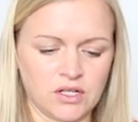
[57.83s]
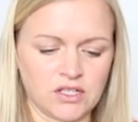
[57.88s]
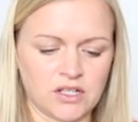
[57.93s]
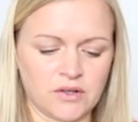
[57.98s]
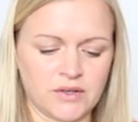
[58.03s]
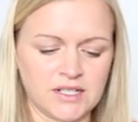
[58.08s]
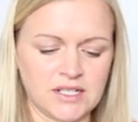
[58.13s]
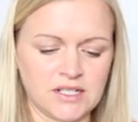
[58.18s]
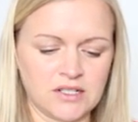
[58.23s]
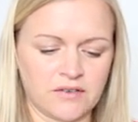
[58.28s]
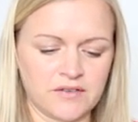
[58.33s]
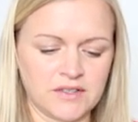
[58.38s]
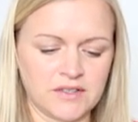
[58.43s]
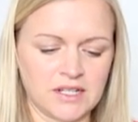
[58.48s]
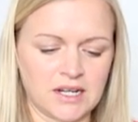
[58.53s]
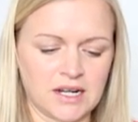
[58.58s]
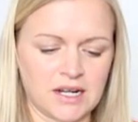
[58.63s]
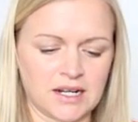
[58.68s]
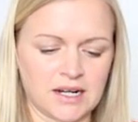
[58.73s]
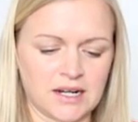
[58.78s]
So this is
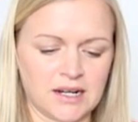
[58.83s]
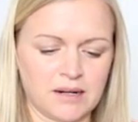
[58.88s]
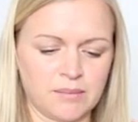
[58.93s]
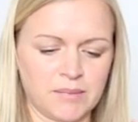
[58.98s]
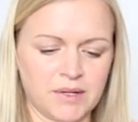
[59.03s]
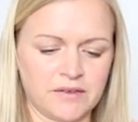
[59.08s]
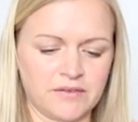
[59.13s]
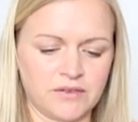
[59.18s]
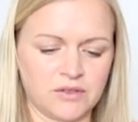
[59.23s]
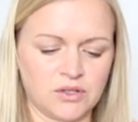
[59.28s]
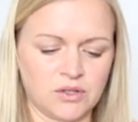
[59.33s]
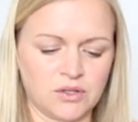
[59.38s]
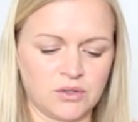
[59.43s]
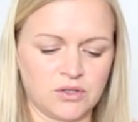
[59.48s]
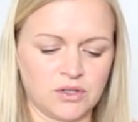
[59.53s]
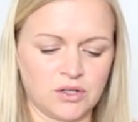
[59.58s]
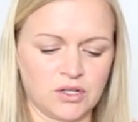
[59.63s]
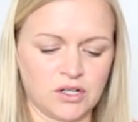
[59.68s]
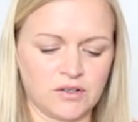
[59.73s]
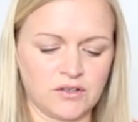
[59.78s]
obviously like a little bit of a
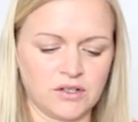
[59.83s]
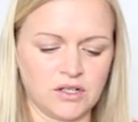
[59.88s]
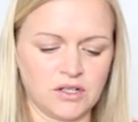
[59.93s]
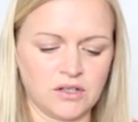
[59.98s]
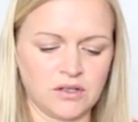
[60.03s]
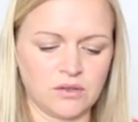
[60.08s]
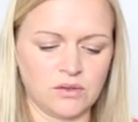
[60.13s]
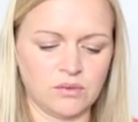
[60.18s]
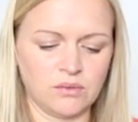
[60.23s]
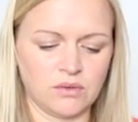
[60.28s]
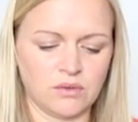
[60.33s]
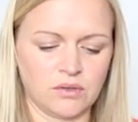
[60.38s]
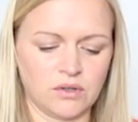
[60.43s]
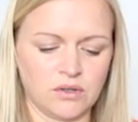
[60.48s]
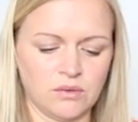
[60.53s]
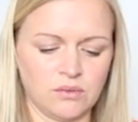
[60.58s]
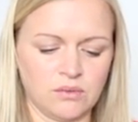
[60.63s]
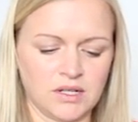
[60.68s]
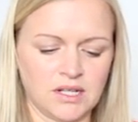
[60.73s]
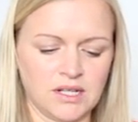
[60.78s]
tutorial. Oh,
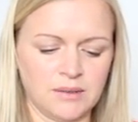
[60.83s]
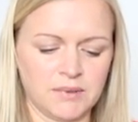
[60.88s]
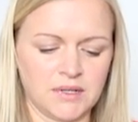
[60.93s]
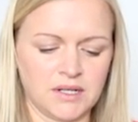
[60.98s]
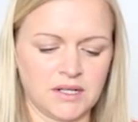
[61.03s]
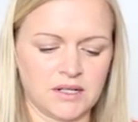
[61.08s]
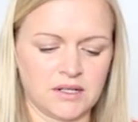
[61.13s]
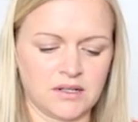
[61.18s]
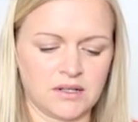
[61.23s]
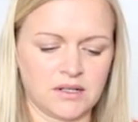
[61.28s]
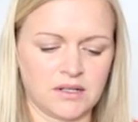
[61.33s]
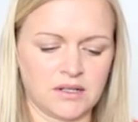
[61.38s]
oh, keep it.